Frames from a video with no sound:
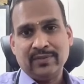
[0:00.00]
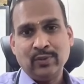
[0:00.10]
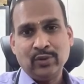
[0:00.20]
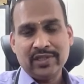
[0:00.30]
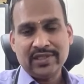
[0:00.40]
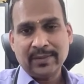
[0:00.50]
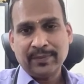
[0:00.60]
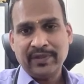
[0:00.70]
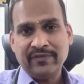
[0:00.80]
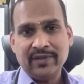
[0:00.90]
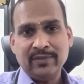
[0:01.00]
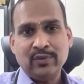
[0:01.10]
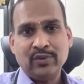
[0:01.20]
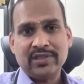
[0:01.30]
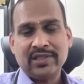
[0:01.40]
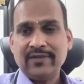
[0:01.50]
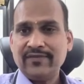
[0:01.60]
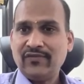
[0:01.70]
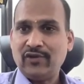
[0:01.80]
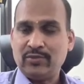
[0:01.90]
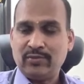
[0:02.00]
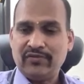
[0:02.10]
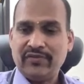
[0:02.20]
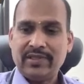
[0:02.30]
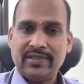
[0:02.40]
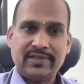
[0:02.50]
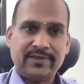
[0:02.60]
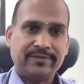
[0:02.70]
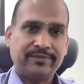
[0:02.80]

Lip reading: More is the P1, more is the volume of gas.